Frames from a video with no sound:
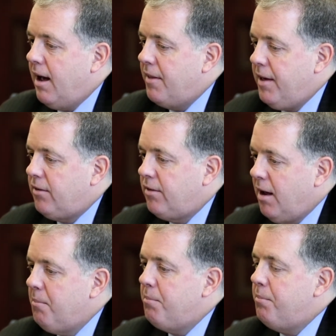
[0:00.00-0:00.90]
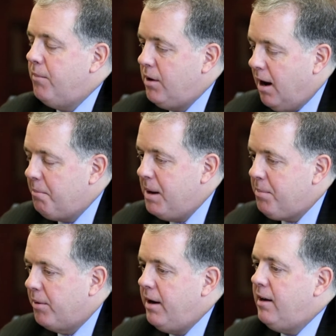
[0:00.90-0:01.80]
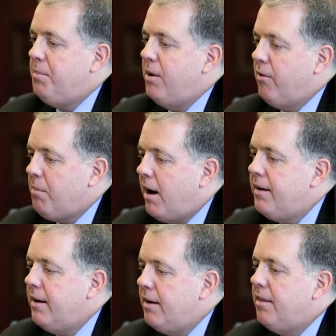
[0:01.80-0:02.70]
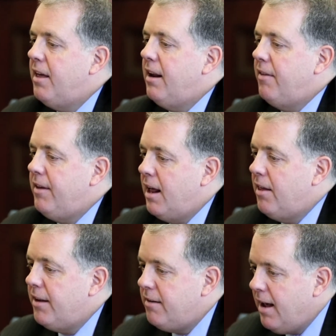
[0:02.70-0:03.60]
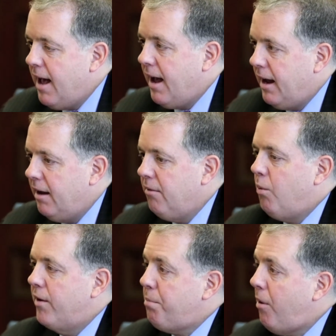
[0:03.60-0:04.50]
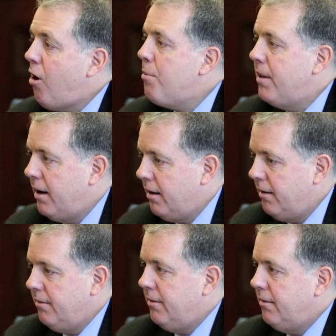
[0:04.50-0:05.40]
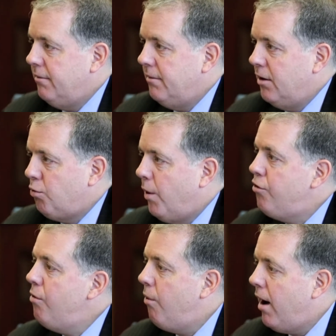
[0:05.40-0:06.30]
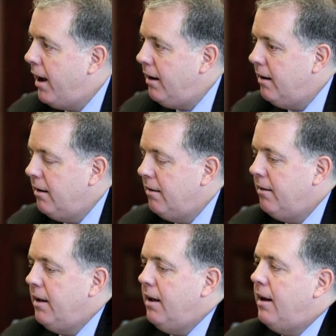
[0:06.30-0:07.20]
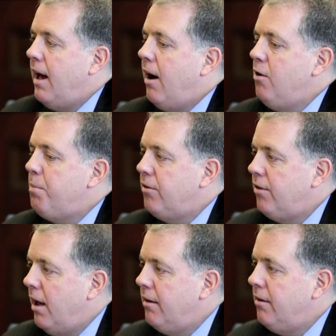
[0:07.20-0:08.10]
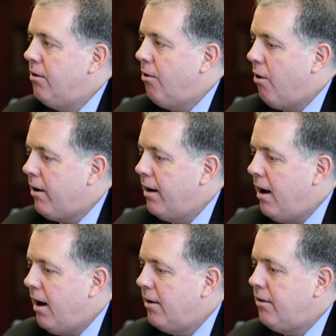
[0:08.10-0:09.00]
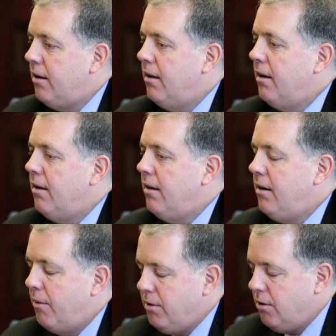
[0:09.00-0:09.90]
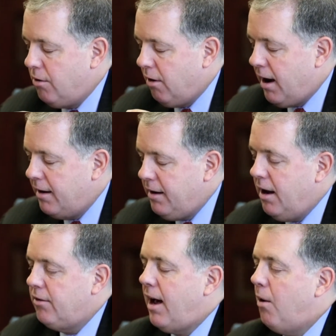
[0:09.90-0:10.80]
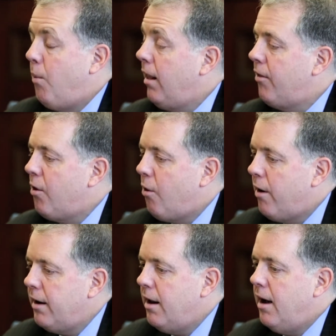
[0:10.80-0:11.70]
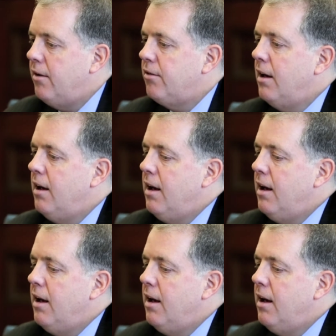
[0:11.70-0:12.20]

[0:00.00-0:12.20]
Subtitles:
think some young people need to be reminded that at the end of the day, what's permanent is what you write and how you present your organized, your ideas, how well they're organized,